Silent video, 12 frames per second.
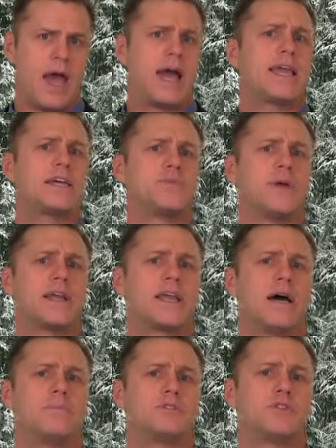I guess when it
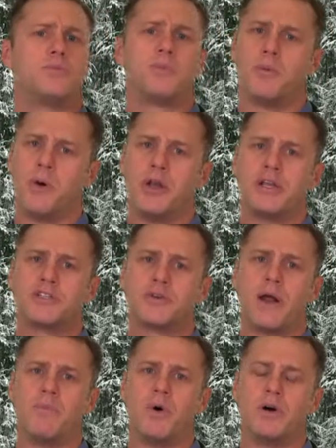comes to promoting
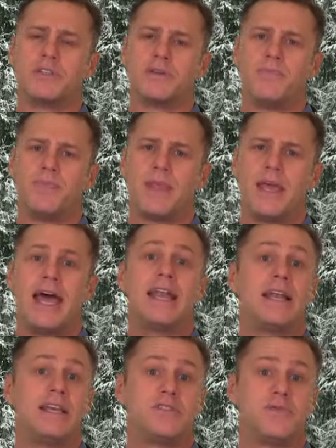scrub wars,
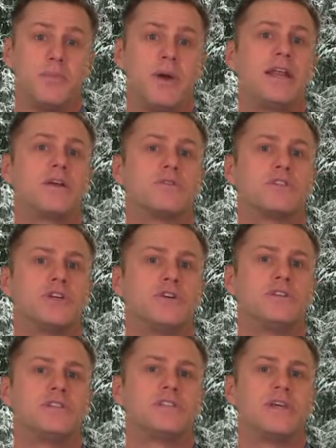at least for medical
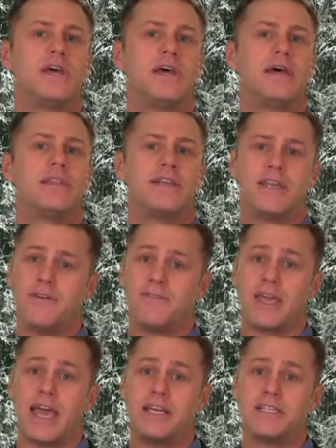students, the
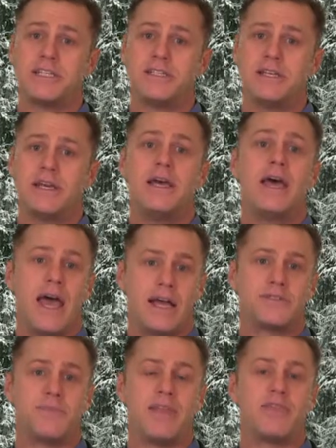defecation
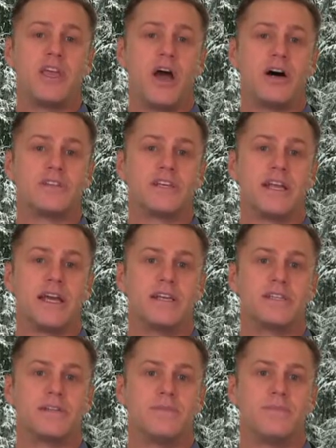has met the
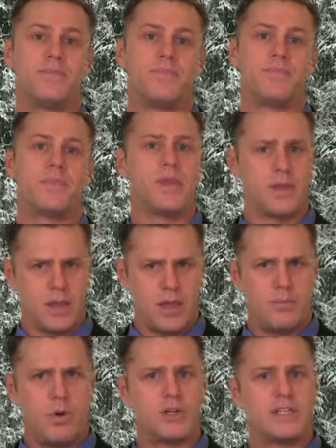oscillation.
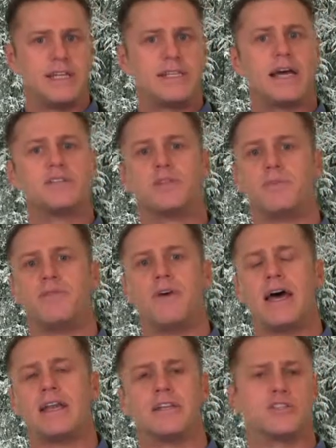More details to be
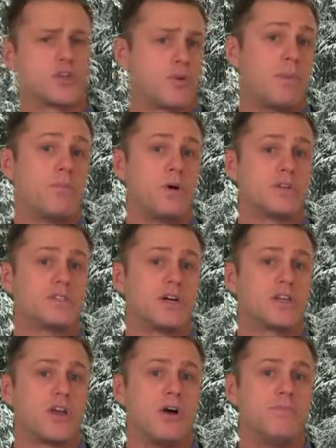found at
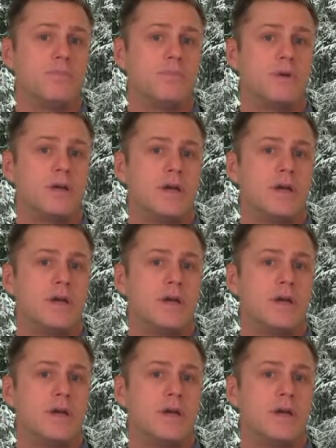scrubwars.com.